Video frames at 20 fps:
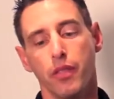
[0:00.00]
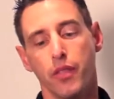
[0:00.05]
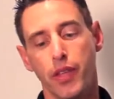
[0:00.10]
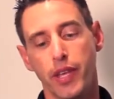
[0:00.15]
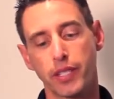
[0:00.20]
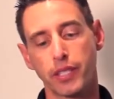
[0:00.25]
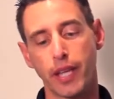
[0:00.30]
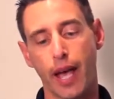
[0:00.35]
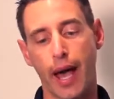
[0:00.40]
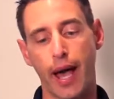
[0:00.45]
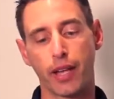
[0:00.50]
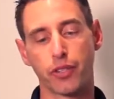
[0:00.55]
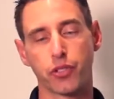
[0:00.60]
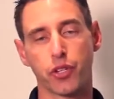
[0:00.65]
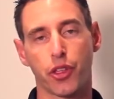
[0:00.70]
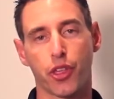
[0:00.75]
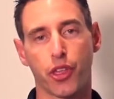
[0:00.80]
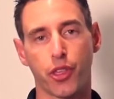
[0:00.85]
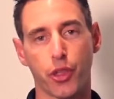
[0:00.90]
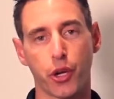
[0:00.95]
This has
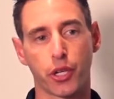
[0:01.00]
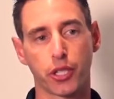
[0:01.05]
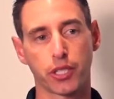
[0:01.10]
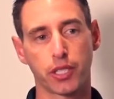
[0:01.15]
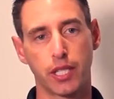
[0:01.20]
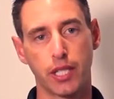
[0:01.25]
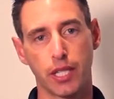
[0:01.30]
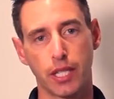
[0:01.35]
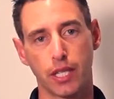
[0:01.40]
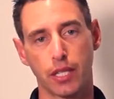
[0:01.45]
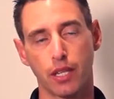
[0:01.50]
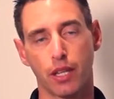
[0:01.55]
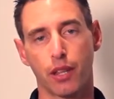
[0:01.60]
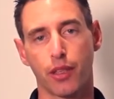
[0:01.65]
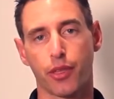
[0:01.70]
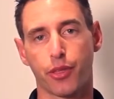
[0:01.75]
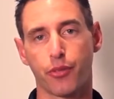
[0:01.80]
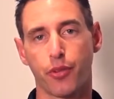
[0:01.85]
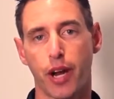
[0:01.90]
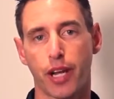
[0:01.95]
13
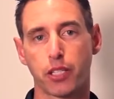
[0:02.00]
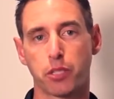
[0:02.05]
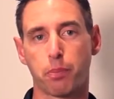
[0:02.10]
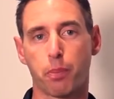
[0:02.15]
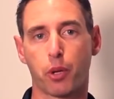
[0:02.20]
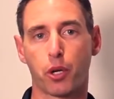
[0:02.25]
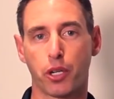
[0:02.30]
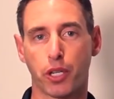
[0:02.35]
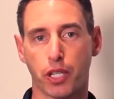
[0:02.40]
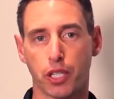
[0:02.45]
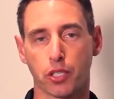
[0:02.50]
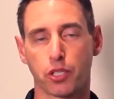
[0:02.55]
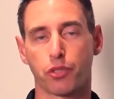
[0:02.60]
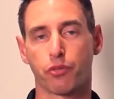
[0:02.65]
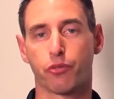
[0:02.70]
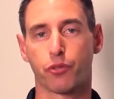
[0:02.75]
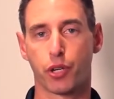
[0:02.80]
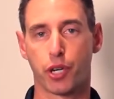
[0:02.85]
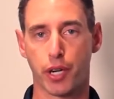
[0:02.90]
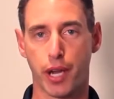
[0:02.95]
threads per inch
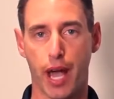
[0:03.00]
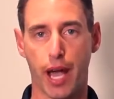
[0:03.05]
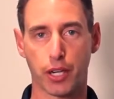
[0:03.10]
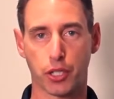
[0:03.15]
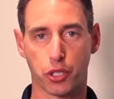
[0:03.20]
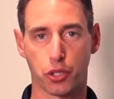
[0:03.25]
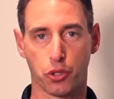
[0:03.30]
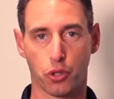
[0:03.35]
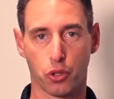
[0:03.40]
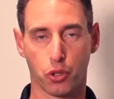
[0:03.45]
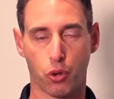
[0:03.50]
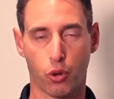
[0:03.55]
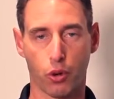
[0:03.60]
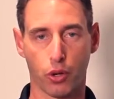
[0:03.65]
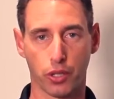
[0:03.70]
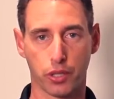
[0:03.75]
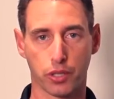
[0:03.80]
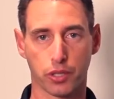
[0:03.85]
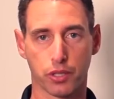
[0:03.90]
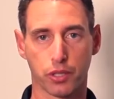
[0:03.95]
for a national
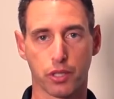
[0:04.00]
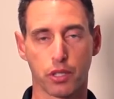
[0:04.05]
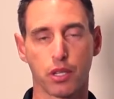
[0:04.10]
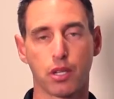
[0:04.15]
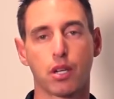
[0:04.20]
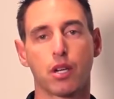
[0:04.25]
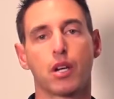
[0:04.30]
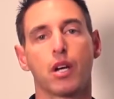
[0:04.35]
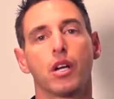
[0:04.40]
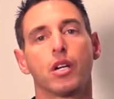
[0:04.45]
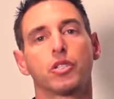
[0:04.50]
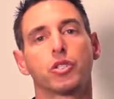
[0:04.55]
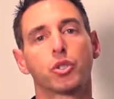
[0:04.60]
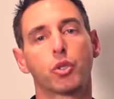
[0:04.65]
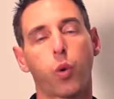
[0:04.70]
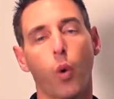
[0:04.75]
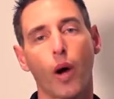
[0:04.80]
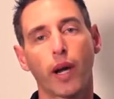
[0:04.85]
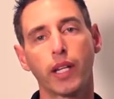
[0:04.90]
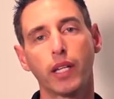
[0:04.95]
course.
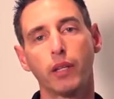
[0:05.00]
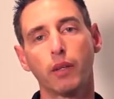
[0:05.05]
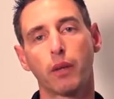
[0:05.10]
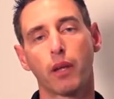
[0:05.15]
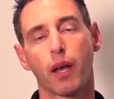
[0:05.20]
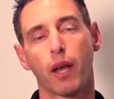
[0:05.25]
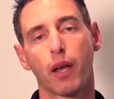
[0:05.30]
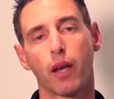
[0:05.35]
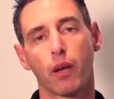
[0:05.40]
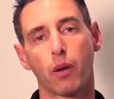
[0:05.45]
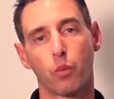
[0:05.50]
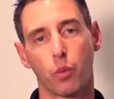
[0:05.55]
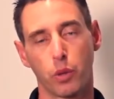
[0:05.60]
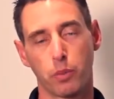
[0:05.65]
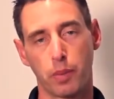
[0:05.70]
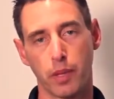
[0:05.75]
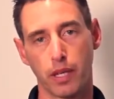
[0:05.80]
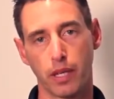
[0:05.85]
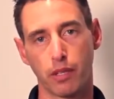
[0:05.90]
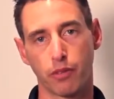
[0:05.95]
20 would
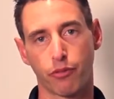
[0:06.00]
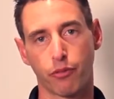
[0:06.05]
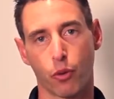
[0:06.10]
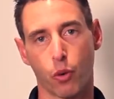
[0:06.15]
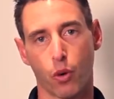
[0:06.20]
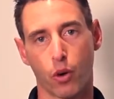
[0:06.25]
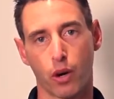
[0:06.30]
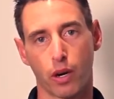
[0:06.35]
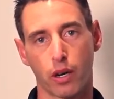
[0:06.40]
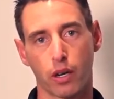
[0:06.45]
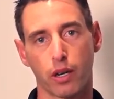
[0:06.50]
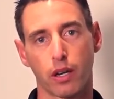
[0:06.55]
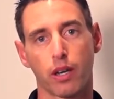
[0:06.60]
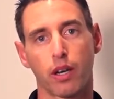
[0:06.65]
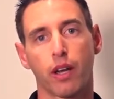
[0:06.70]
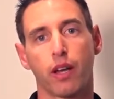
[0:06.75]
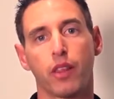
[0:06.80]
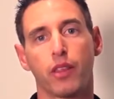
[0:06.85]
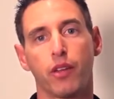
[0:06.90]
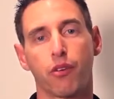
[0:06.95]
be for
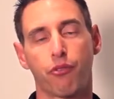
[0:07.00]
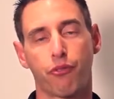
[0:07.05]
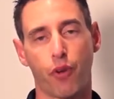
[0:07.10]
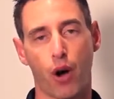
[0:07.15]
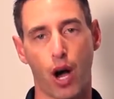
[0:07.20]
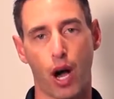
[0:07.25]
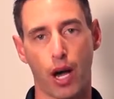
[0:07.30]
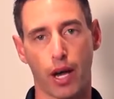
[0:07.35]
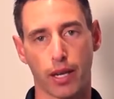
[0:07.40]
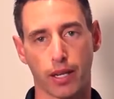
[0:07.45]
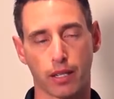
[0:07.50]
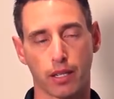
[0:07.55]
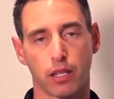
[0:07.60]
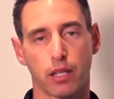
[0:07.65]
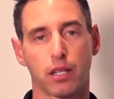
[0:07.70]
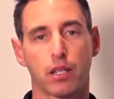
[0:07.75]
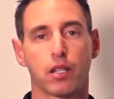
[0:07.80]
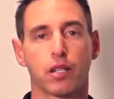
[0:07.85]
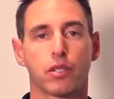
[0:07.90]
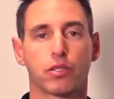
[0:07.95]
the fine.
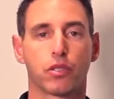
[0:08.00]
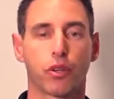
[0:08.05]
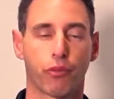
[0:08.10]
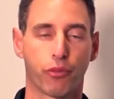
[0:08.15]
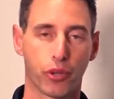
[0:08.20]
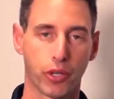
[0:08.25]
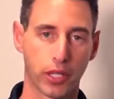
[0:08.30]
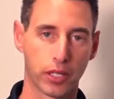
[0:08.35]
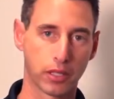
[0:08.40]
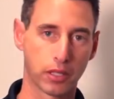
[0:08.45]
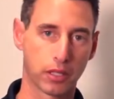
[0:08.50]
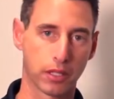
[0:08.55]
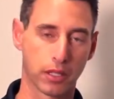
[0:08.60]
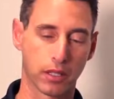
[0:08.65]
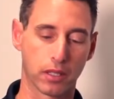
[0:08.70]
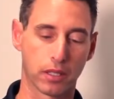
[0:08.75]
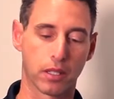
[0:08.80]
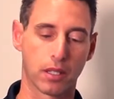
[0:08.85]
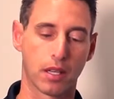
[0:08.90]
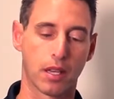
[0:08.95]
So for
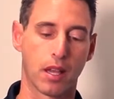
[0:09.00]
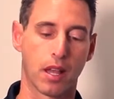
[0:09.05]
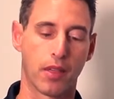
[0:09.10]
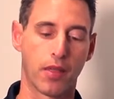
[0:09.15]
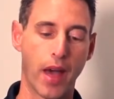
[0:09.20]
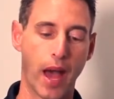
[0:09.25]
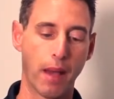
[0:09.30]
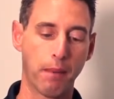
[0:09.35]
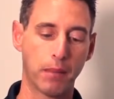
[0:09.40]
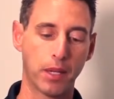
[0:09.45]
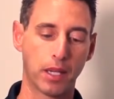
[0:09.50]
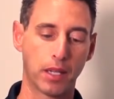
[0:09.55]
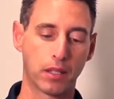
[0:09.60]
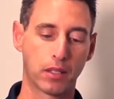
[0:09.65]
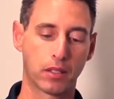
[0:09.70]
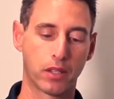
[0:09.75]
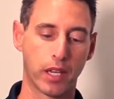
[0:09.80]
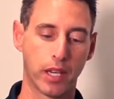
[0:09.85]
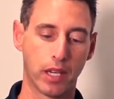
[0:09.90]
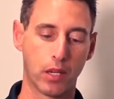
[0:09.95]
instance, that
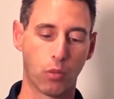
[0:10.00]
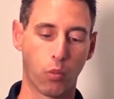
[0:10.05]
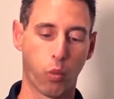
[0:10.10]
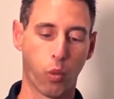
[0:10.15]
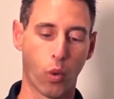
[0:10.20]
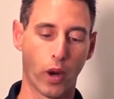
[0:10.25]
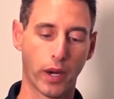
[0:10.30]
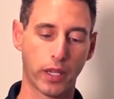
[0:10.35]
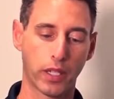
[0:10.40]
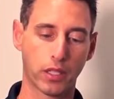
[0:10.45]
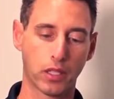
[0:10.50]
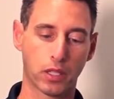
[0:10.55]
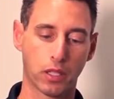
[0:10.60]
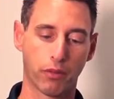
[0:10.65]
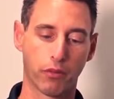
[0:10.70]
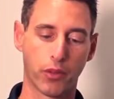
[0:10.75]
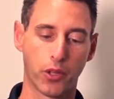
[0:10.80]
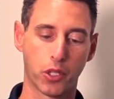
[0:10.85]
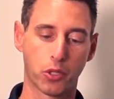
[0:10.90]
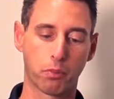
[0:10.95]
means that in 1 inch
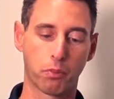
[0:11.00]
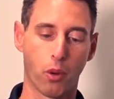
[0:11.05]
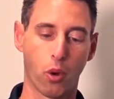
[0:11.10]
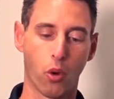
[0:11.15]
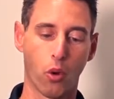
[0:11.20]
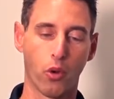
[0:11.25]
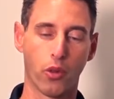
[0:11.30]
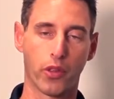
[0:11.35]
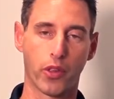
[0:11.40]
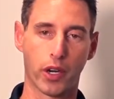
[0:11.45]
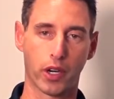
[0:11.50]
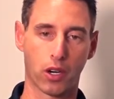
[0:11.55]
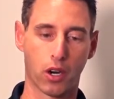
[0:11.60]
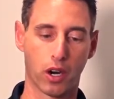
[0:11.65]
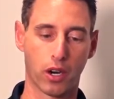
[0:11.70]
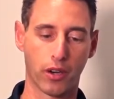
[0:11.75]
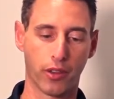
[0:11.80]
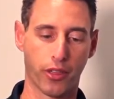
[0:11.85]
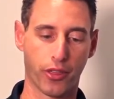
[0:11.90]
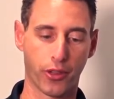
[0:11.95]
of this bolt, there
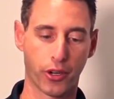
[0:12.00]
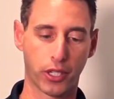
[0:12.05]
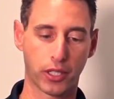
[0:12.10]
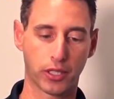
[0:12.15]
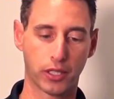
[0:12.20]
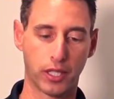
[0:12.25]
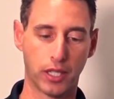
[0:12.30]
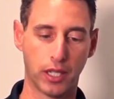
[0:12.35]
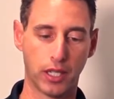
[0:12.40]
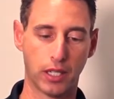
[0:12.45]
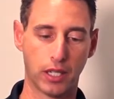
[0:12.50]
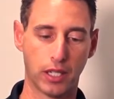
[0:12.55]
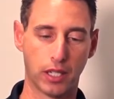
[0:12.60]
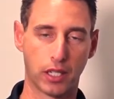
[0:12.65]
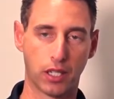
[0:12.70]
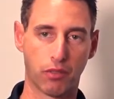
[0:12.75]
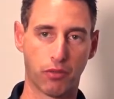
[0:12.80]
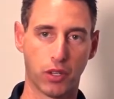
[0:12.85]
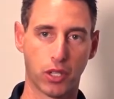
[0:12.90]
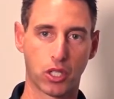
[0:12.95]
are 13
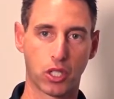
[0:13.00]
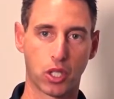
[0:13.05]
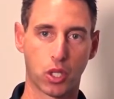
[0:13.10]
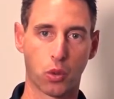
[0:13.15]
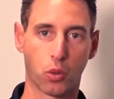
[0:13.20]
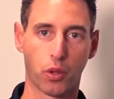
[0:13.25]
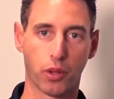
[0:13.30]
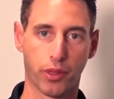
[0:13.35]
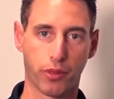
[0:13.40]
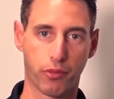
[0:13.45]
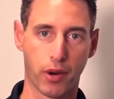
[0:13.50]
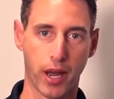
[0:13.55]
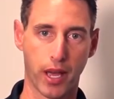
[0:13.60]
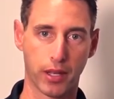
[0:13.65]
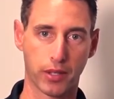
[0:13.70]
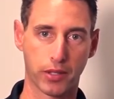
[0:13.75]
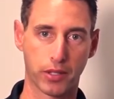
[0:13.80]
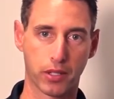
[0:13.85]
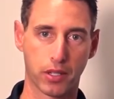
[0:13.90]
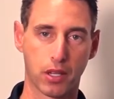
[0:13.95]
individual
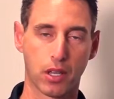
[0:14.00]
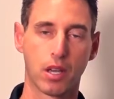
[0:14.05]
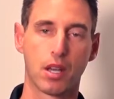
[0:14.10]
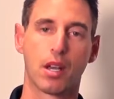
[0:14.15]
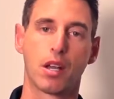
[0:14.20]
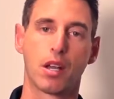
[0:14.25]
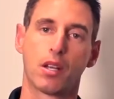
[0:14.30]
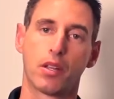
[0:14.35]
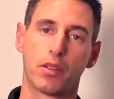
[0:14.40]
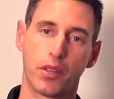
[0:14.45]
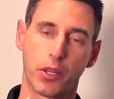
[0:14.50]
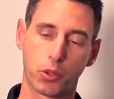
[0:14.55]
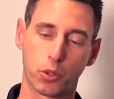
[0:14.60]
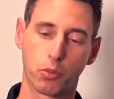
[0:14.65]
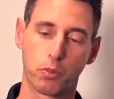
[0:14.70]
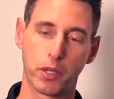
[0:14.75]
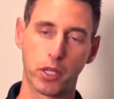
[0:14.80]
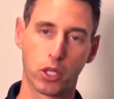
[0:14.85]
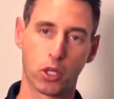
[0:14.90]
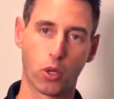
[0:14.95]
threads. This
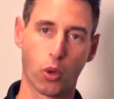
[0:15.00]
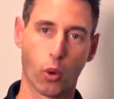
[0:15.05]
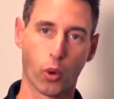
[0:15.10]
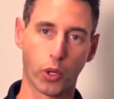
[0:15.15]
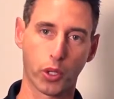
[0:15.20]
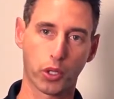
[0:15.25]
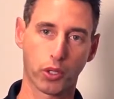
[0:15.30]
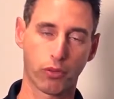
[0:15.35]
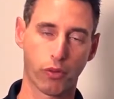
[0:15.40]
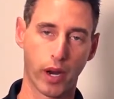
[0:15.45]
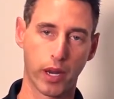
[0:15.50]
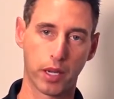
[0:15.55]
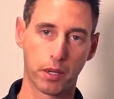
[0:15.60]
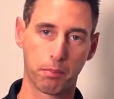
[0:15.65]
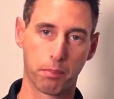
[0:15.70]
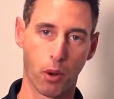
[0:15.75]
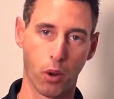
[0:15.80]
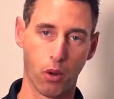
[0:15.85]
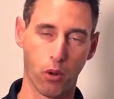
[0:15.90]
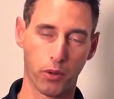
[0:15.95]
would be a coarse threaded
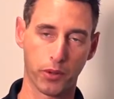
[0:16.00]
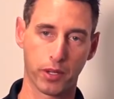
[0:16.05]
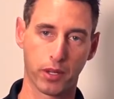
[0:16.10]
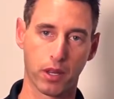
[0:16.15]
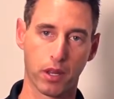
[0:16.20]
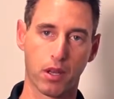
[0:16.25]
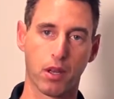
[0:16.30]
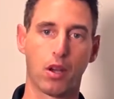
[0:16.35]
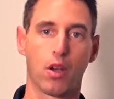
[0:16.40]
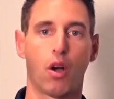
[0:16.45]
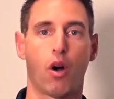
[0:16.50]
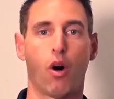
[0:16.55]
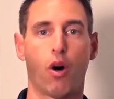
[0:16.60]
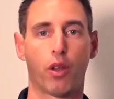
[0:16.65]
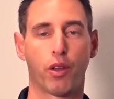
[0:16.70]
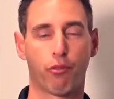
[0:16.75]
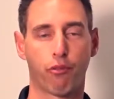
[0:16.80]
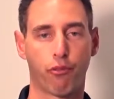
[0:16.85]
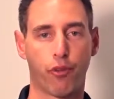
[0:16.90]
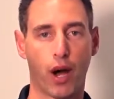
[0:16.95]
bolt. On
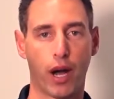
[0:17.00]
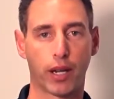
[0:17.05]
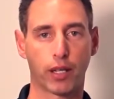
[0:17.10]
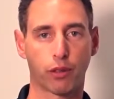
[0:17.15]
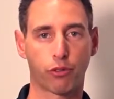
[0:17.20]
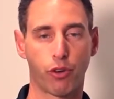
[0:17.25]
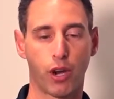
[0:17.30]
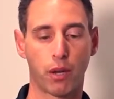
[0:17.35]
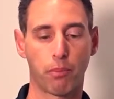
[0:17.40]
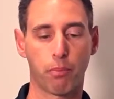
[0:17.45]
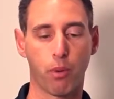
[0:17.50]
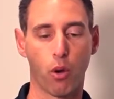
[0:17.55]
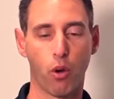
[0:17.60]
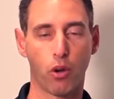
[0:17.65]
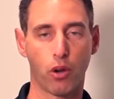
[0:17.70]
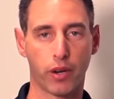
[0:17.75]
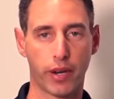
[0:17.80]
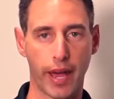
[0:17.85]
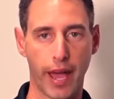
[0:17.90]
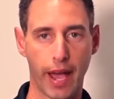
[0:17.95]
the fine thread
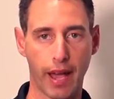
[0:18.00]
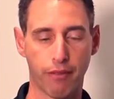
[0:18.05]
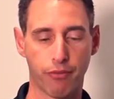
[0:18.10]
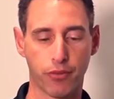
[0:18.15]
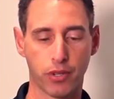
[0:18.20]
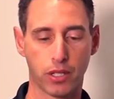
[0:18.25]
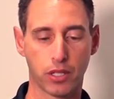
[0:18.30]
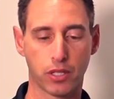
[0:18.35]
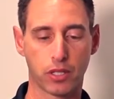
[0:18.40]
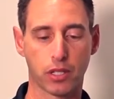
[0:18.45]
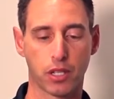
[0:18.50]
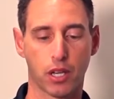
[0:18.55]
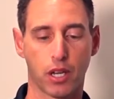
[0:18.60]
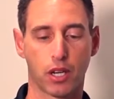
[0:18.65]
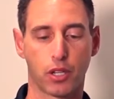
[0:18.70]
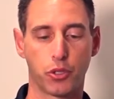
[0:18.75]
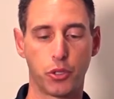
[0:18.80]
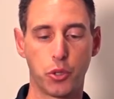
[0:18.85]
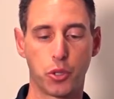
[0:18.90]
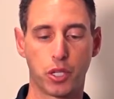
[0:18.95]
bolt in a 1/2 inch,
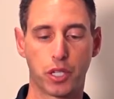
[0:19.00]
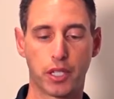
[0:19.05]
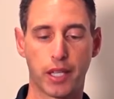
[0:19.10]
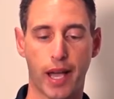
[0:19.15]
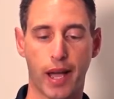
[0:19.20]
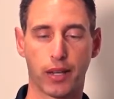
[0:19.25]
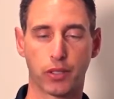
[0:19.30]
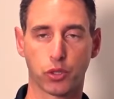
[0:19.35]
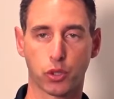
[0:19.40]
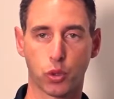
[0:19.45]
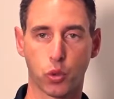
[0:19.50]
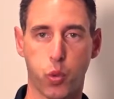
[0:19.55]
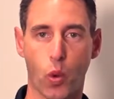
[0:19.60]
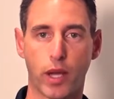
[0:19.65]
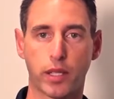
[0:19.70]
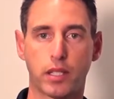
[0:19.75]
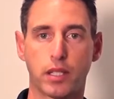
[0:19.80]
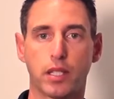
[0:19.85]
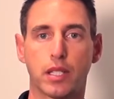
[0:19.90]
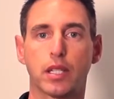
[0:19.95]
you could count
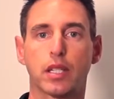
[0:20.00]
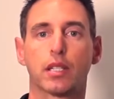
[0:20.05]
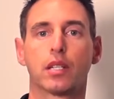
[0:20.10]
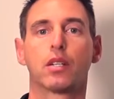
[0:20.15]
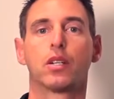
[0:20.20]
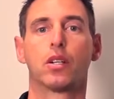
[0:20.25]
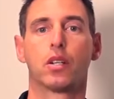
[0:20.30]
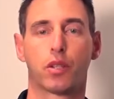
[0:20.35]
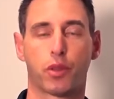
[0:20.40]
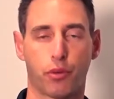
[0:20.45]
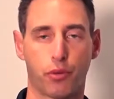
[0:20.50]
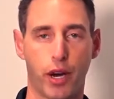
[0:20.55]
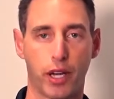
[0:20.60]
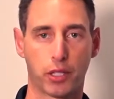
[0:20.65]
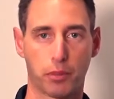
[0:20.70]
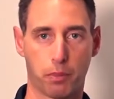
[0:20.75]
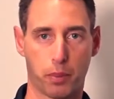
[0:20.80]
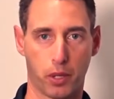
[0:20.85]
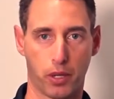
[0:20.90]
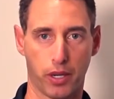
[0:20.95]
20
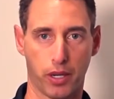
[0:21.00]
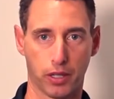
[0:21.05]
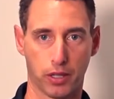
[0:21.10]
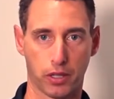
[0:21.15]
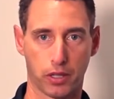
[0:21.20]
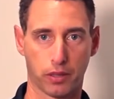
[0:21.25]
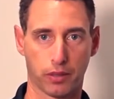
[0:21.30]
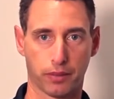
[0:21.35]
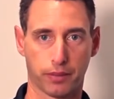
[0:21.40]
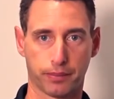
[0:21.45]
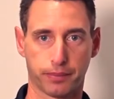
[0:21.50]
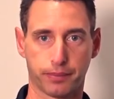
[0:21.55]
threads per inch.